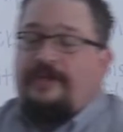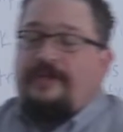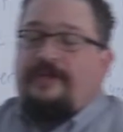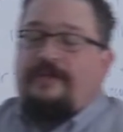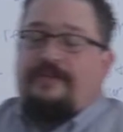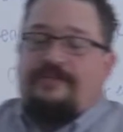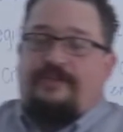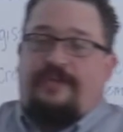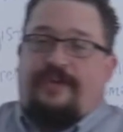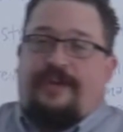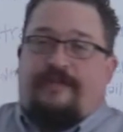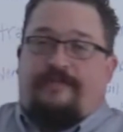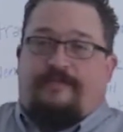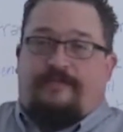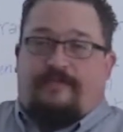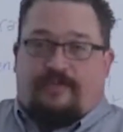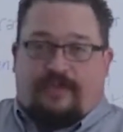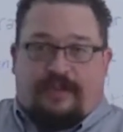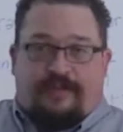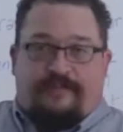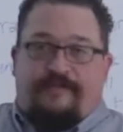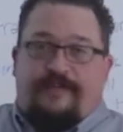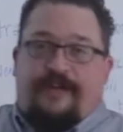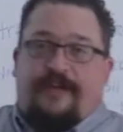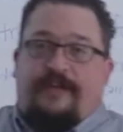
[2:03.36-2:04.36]
So again,
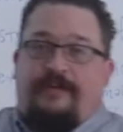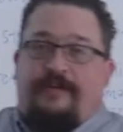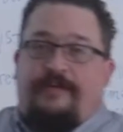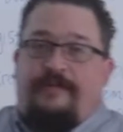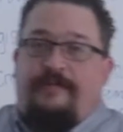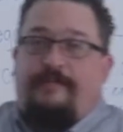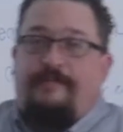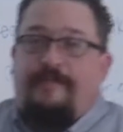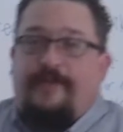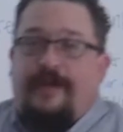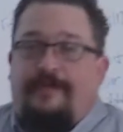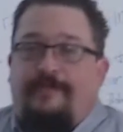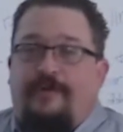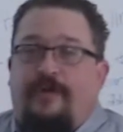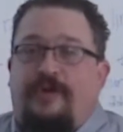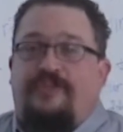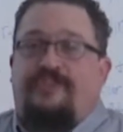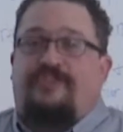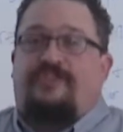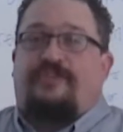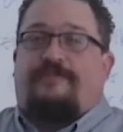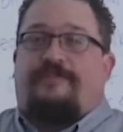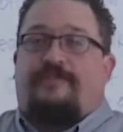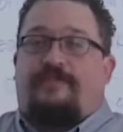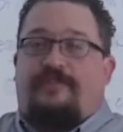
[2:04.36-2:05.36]
Greenfield, I'm going
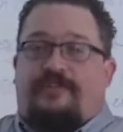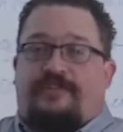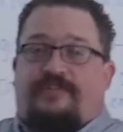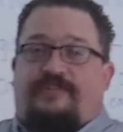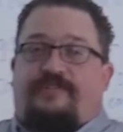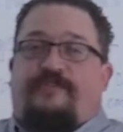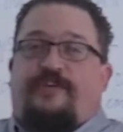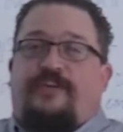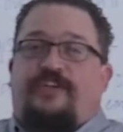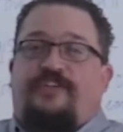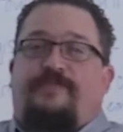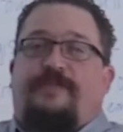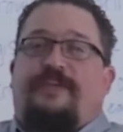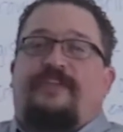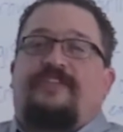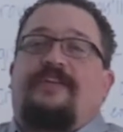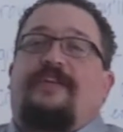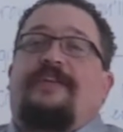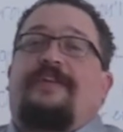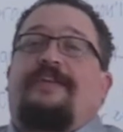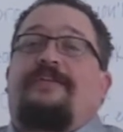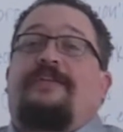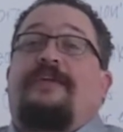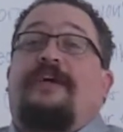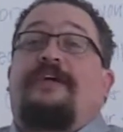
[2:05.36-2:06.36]
serverless first because then
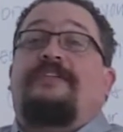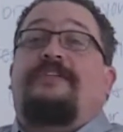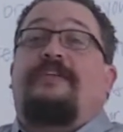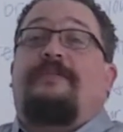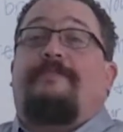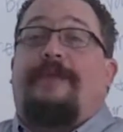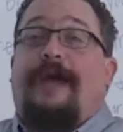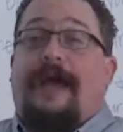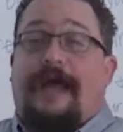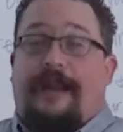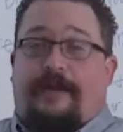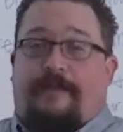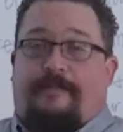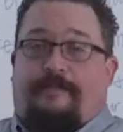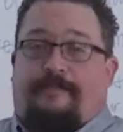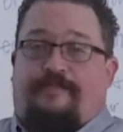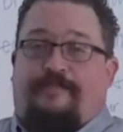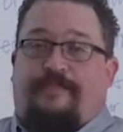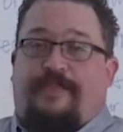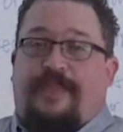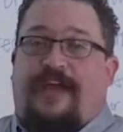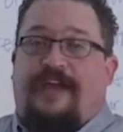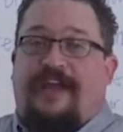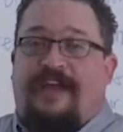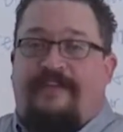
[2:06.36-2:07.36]
it doesn't matter.
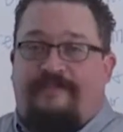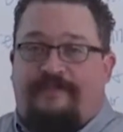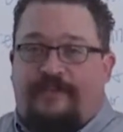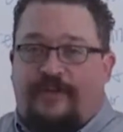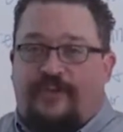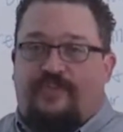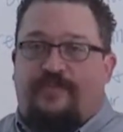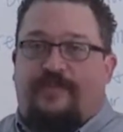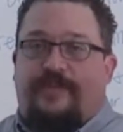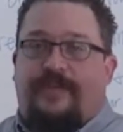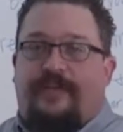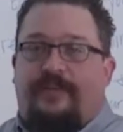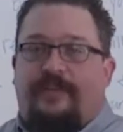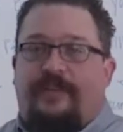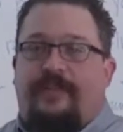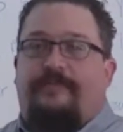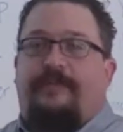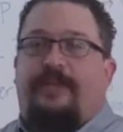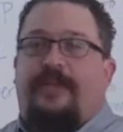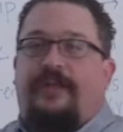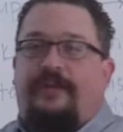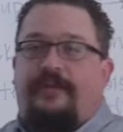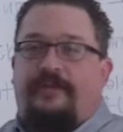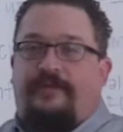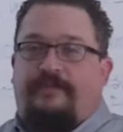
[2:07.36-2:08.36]
I have virtually
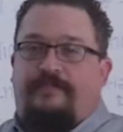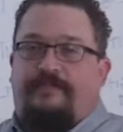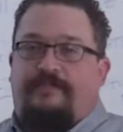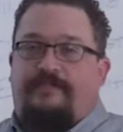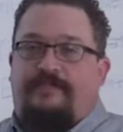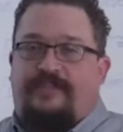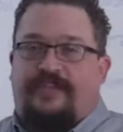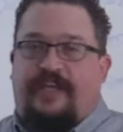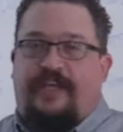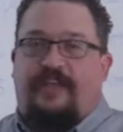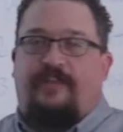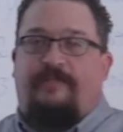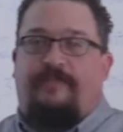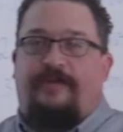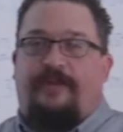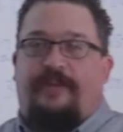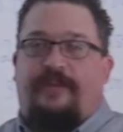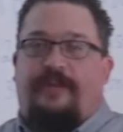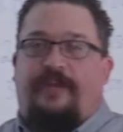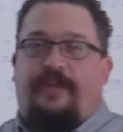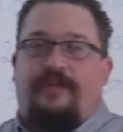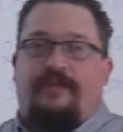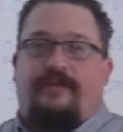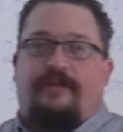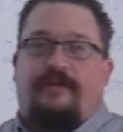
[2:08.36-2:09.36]
unlimited
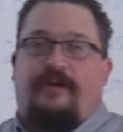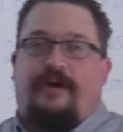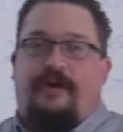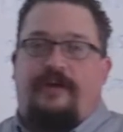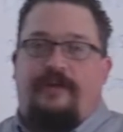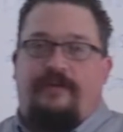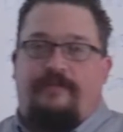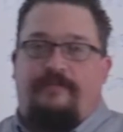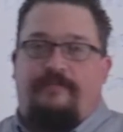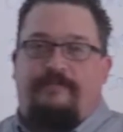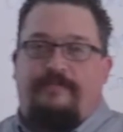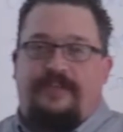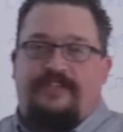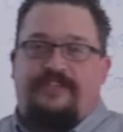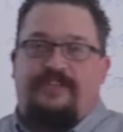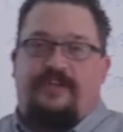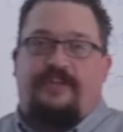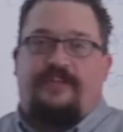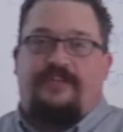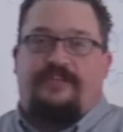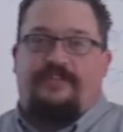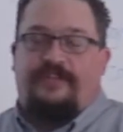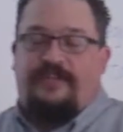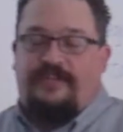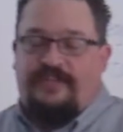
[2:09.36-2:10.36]
scalability based on
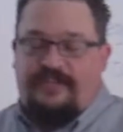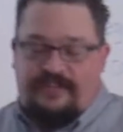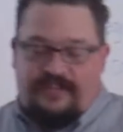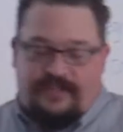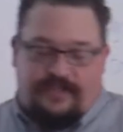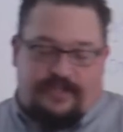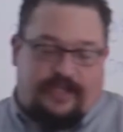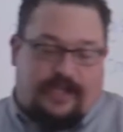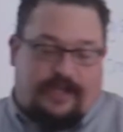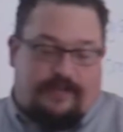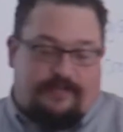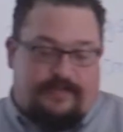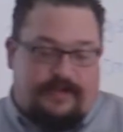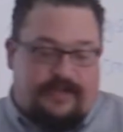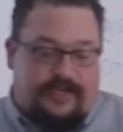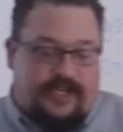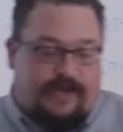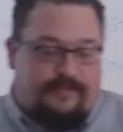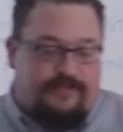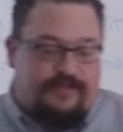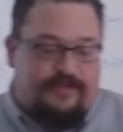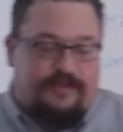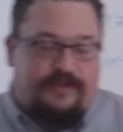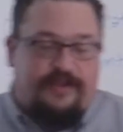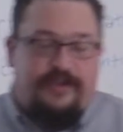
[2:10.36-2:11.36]
its
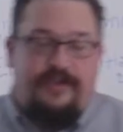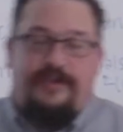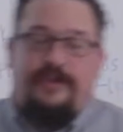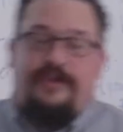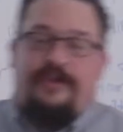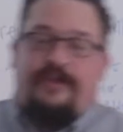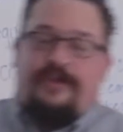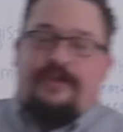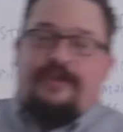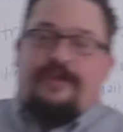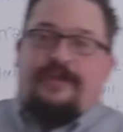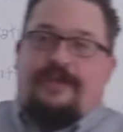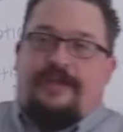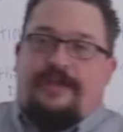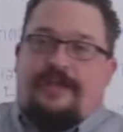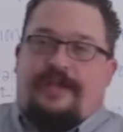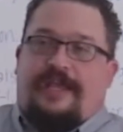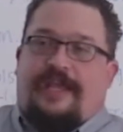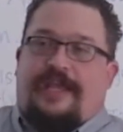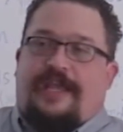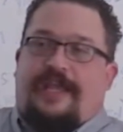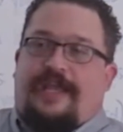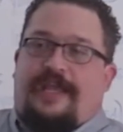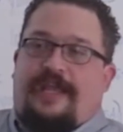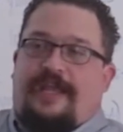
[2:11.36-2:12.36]
adoption.
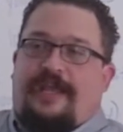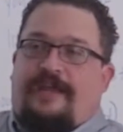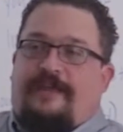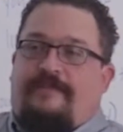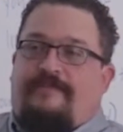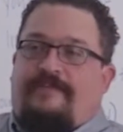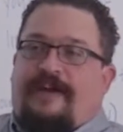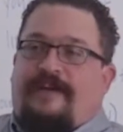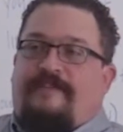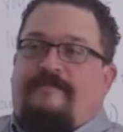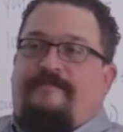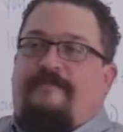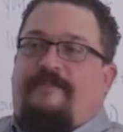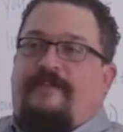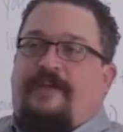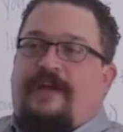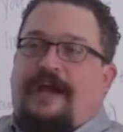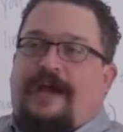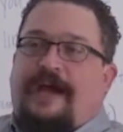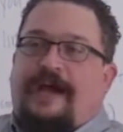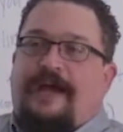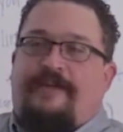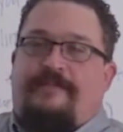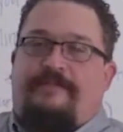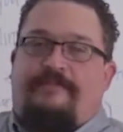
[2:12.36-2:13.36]
If I've
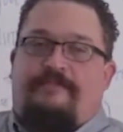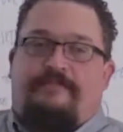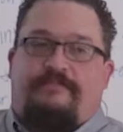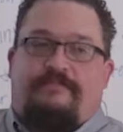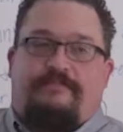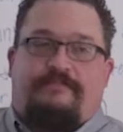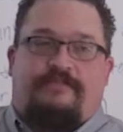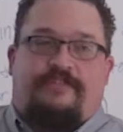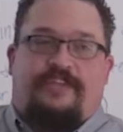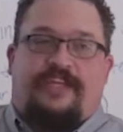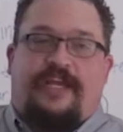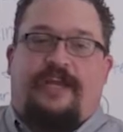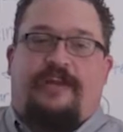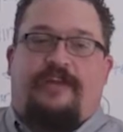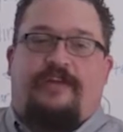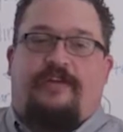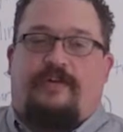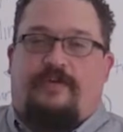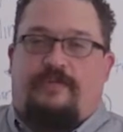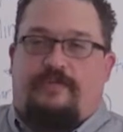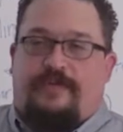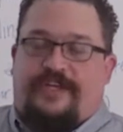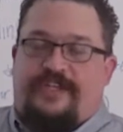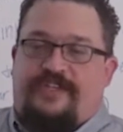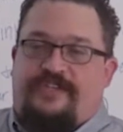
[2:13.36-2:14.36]
got
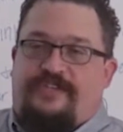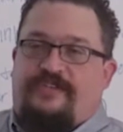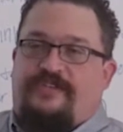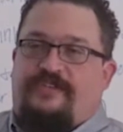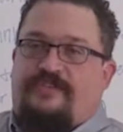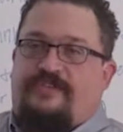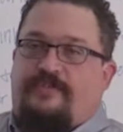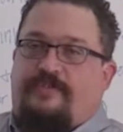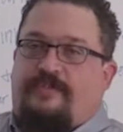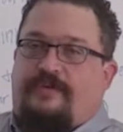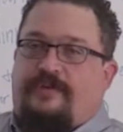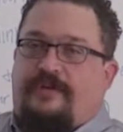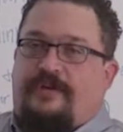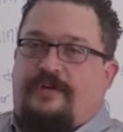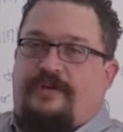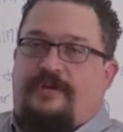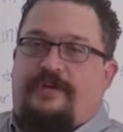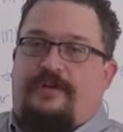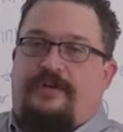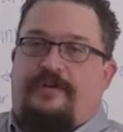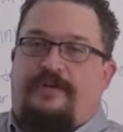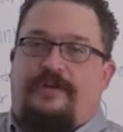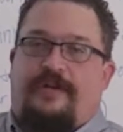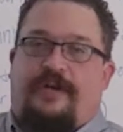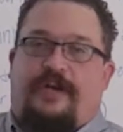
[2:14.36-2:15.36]
technical reasons
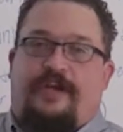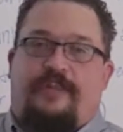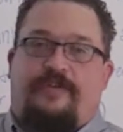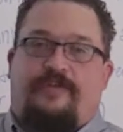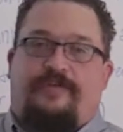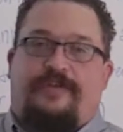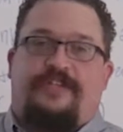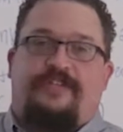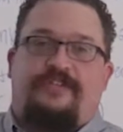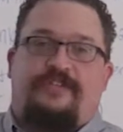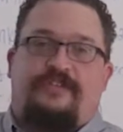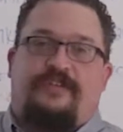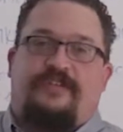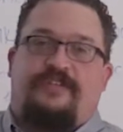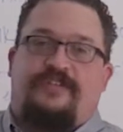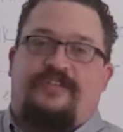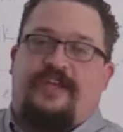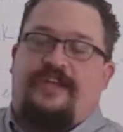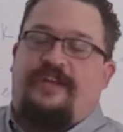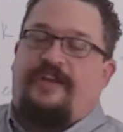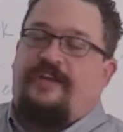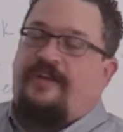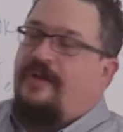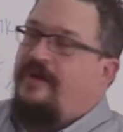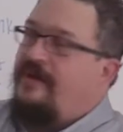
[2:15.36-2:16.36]
or other reasons that
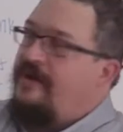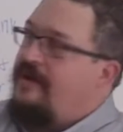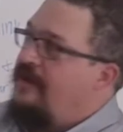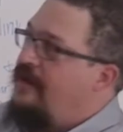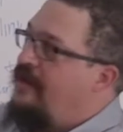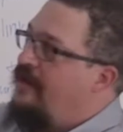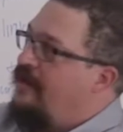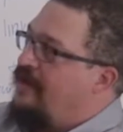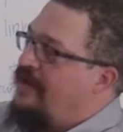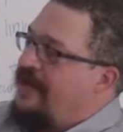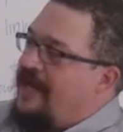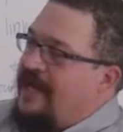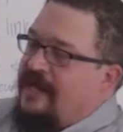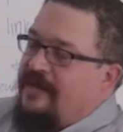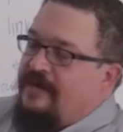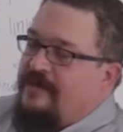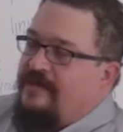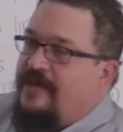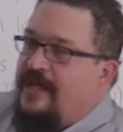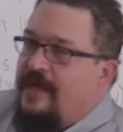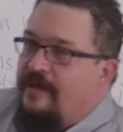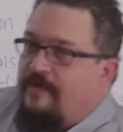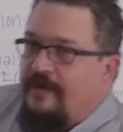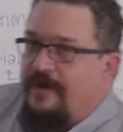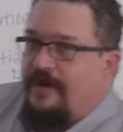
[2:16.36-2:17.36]
say, no, you can't do
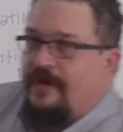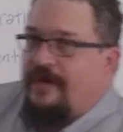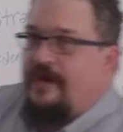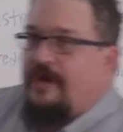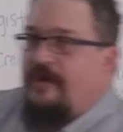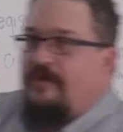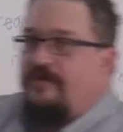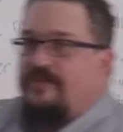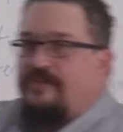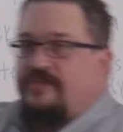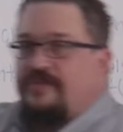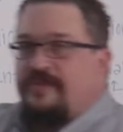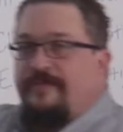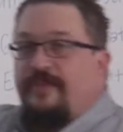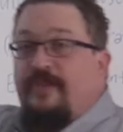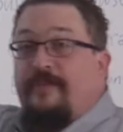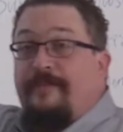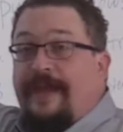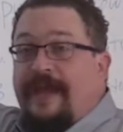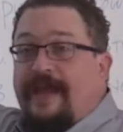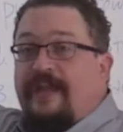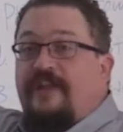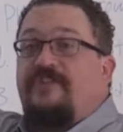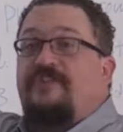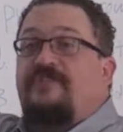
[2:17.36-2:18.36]
that, we're going to go to some of the
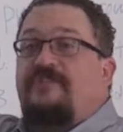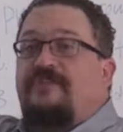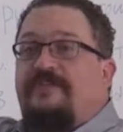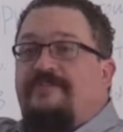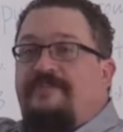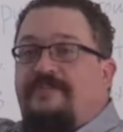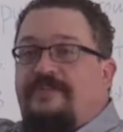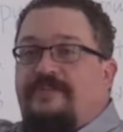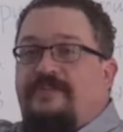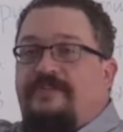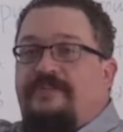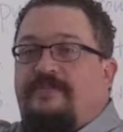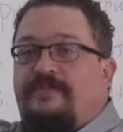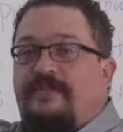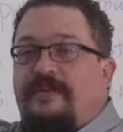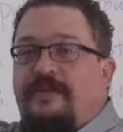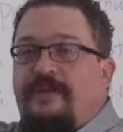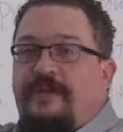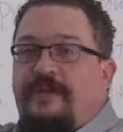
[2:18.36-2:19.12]
managed services,